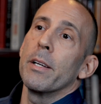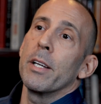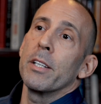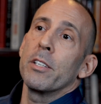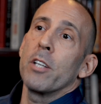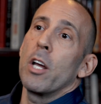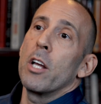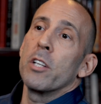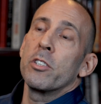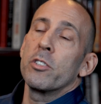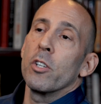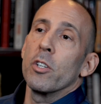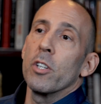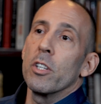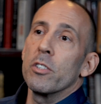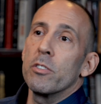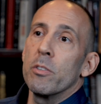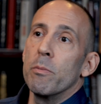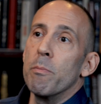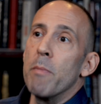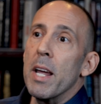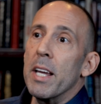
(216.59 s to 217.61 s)
It still
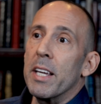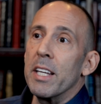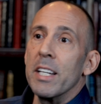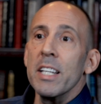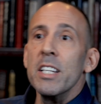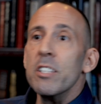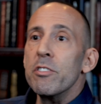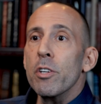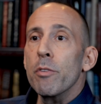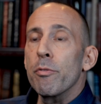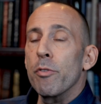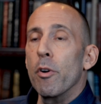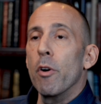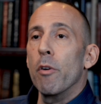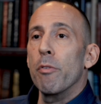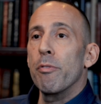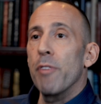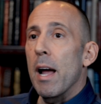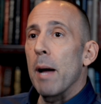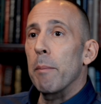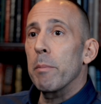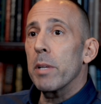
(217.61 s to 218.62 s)
doesn't make it easier for a
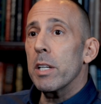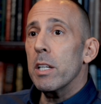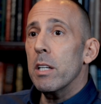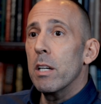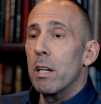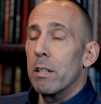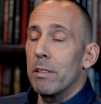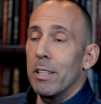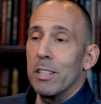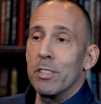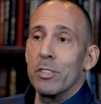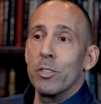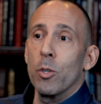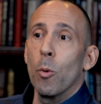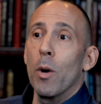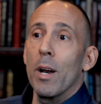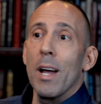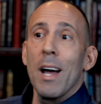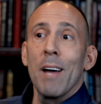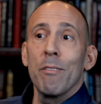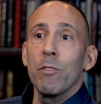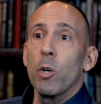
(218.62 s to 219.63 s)
family. They still
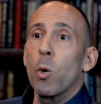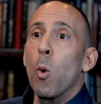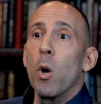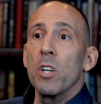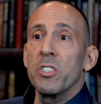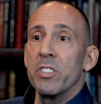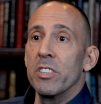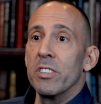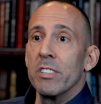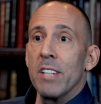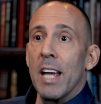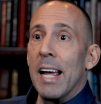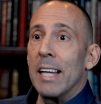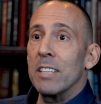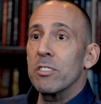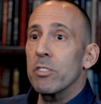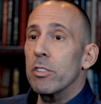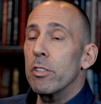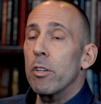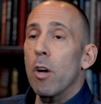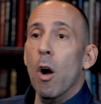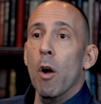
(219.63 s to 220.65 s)
want to have the questions
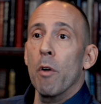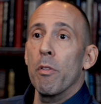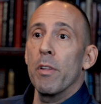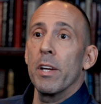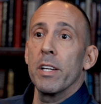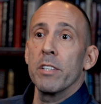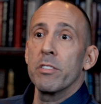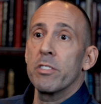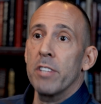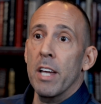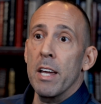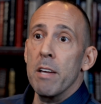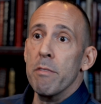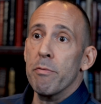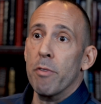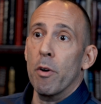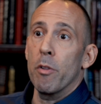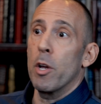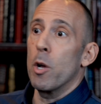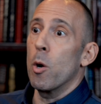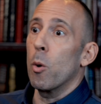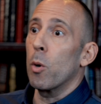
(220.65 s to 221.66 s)
answered. Are they safe?
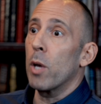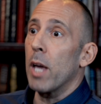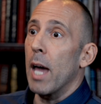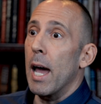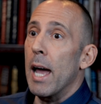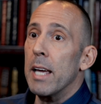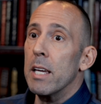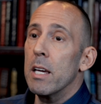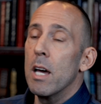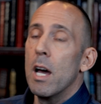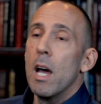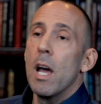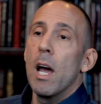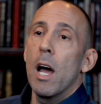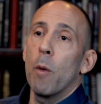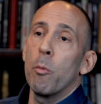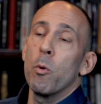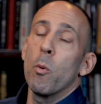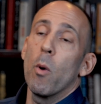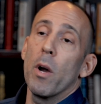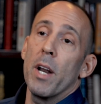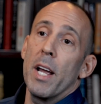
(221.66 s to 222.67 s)
Are they okay?
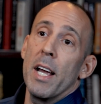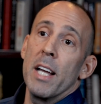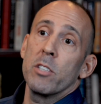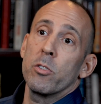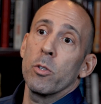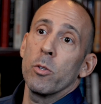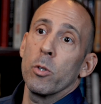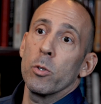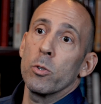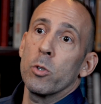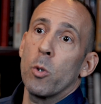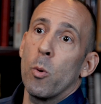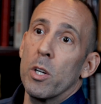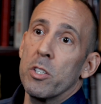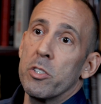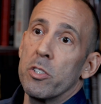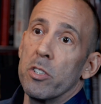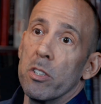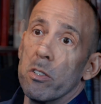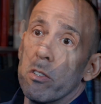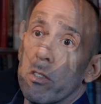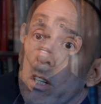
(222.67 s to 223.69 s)
And we want to answer those
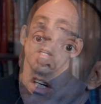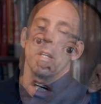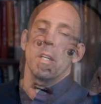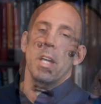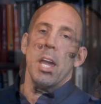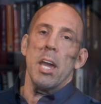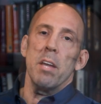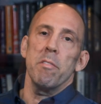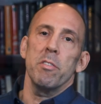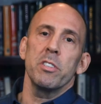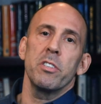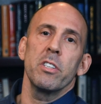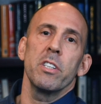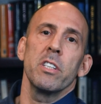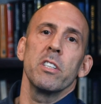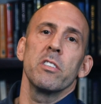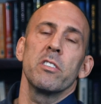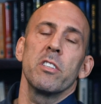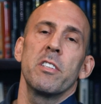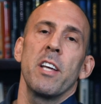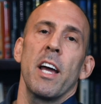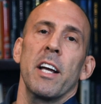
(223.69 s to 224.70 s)
questions.
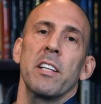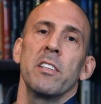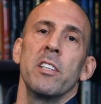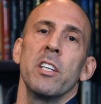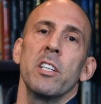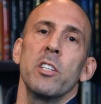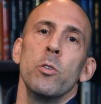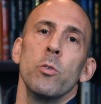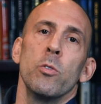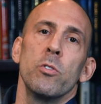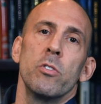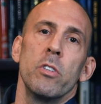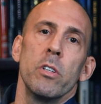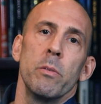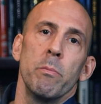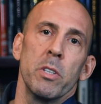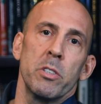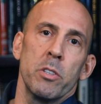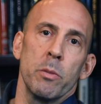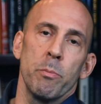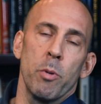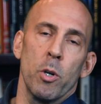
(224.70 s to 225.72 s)
Canvassing is a technique used
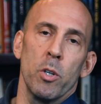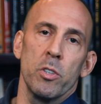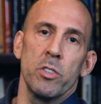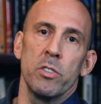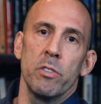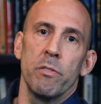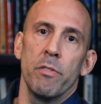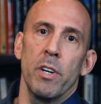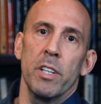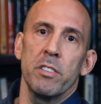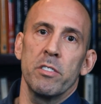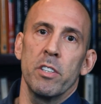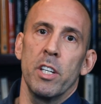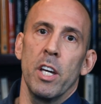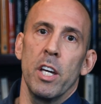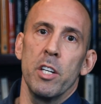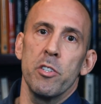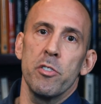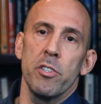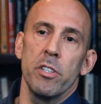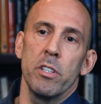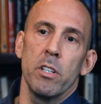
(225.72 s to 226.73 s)
in missing persons
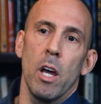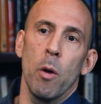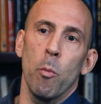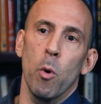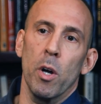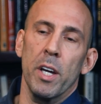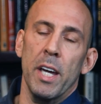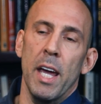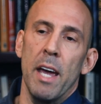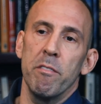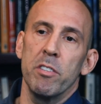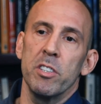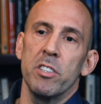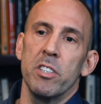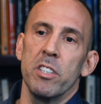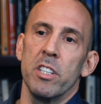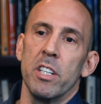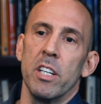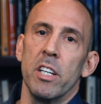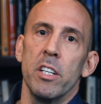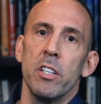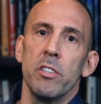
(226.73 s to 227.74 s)
investigation. And what
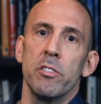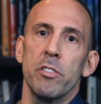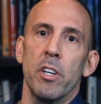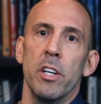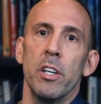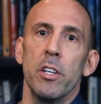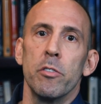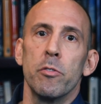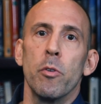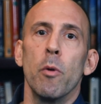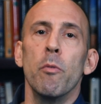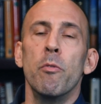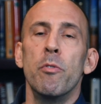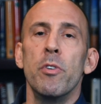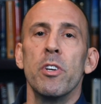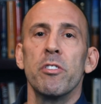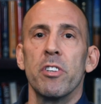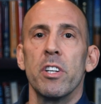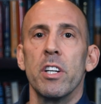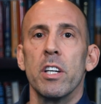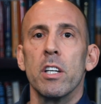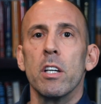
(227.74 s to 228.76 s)
canvassing is
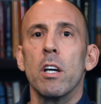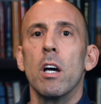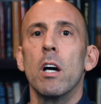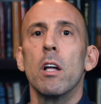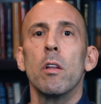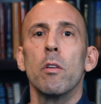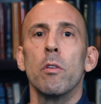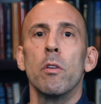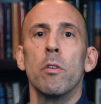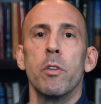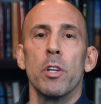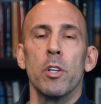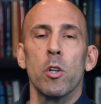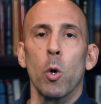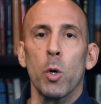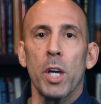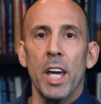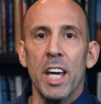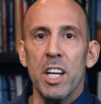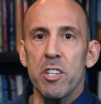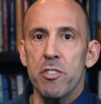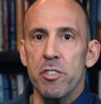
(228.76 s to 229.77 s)
visiting the
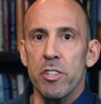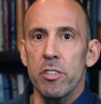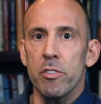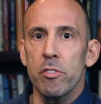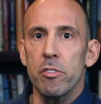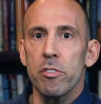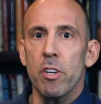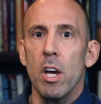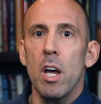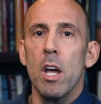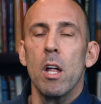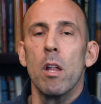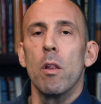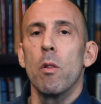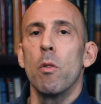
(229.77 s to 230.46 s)
locations